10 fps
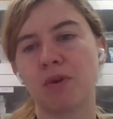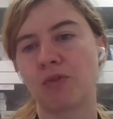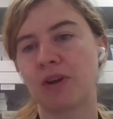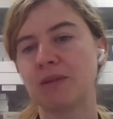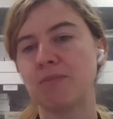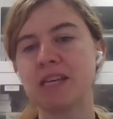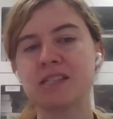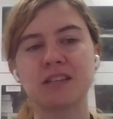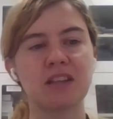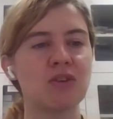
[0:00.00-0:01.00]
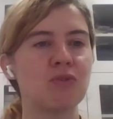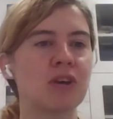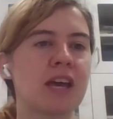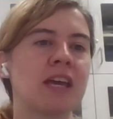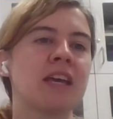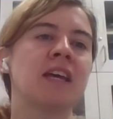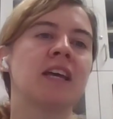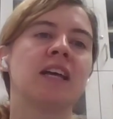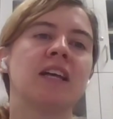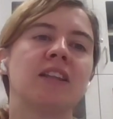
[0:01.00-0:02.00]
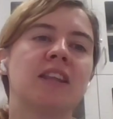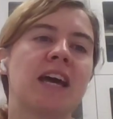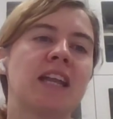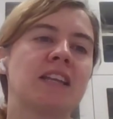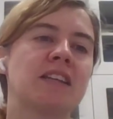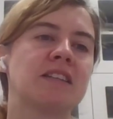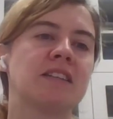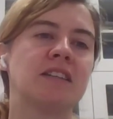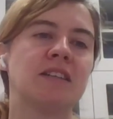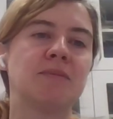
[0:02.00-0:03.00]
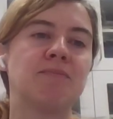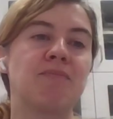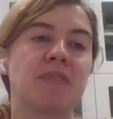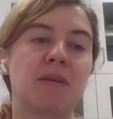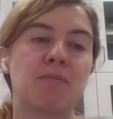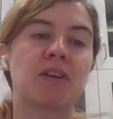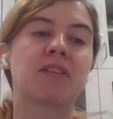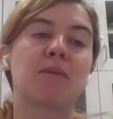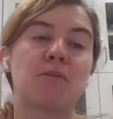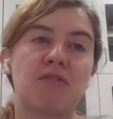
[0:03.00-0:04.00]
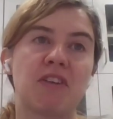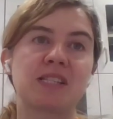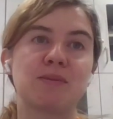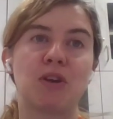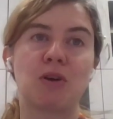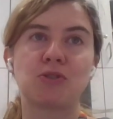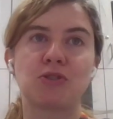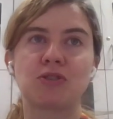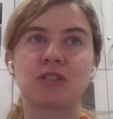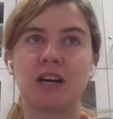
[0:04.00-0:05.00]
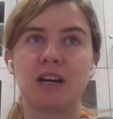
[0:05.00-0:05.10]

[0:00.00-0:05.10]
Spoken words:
already based in the UK, then the part-time or flexible options